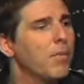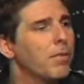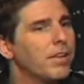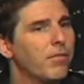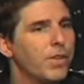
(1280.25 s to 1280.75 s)

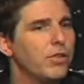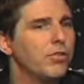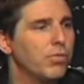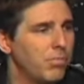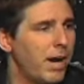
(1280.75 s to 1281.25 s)
But if we do
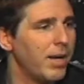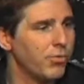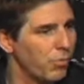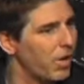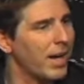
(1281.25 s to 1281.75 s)
too much,
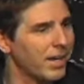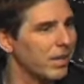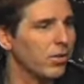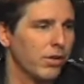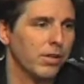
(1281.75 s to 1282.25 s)
we're not going
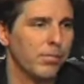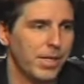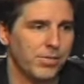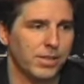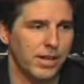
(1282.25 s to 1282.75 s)
to learn the
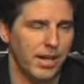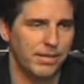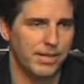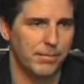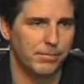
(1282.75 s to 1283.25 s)
basic
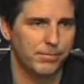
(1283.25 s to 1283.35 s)
concept.